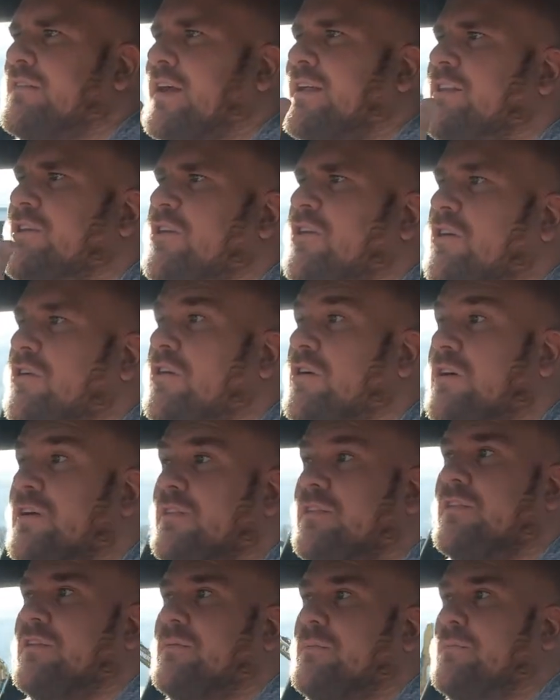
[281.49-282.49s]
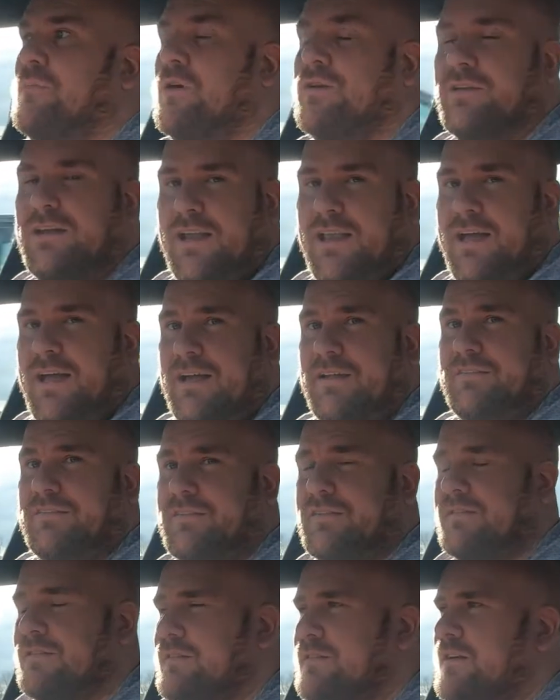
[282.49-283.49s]
and you look at the Model
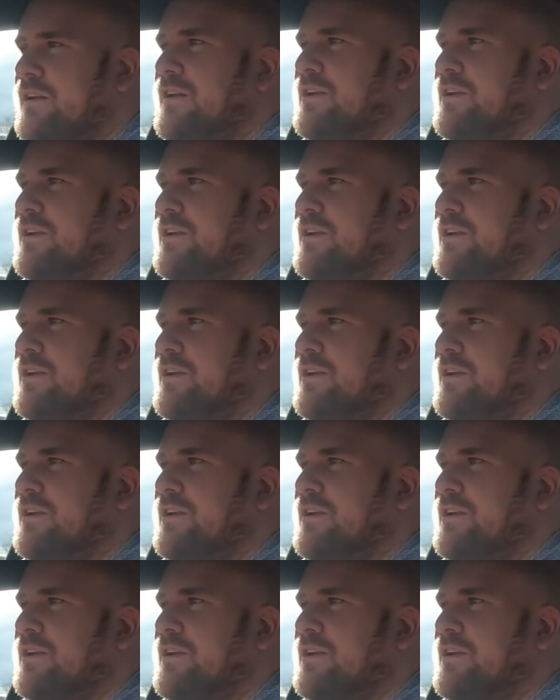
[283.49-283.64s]
S,